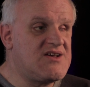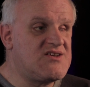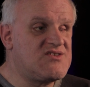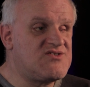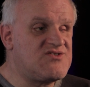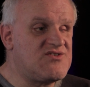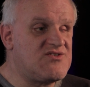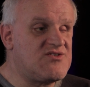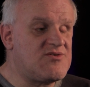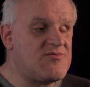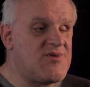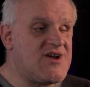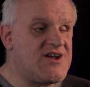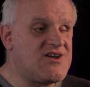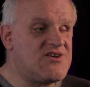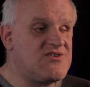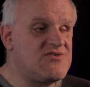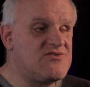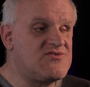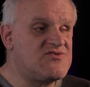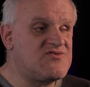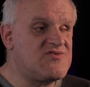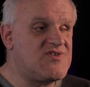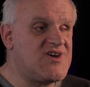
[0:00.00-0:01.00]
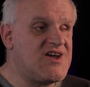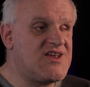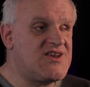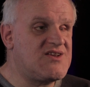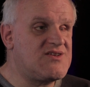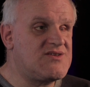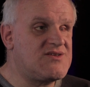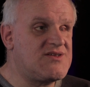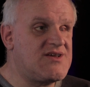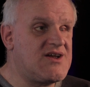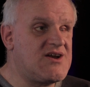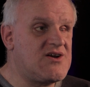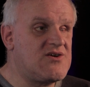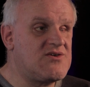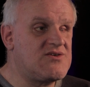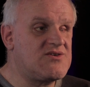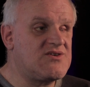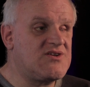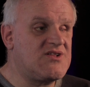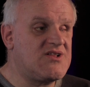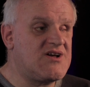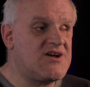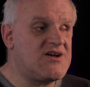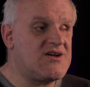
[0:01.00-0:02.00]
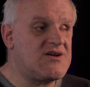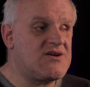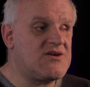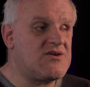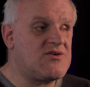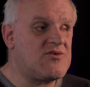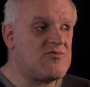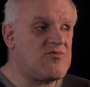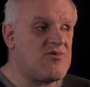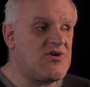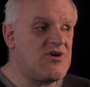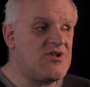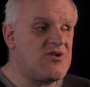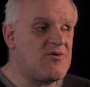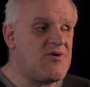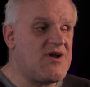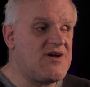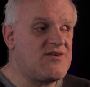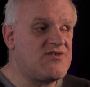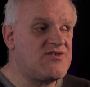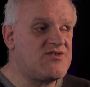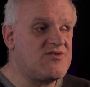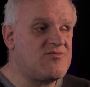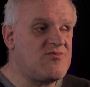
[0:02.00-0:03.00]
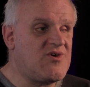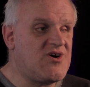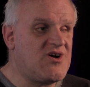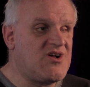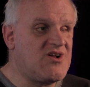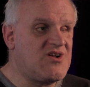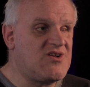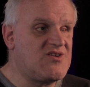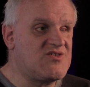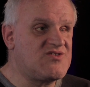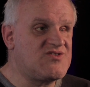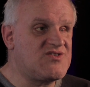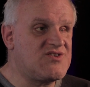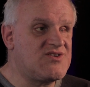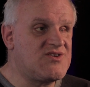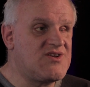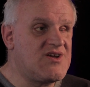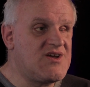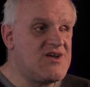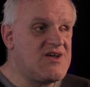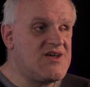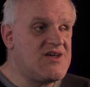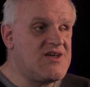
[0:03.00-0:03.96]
So the raccoons would get into there and crawl around in the walls, and